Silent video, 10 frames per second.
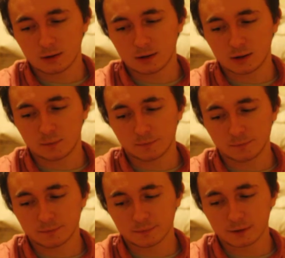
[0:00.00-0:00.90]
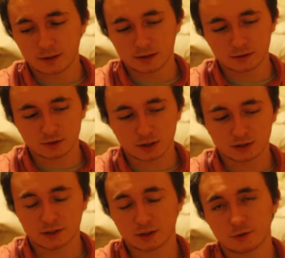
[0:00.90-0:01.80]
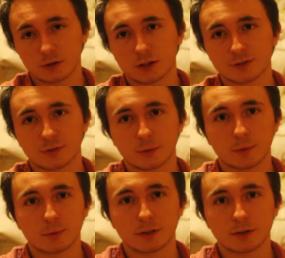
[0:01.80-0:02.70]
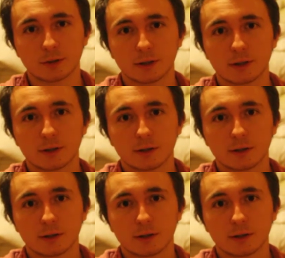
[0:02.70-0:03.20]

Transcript: um, in Continental Philosophy we've been doing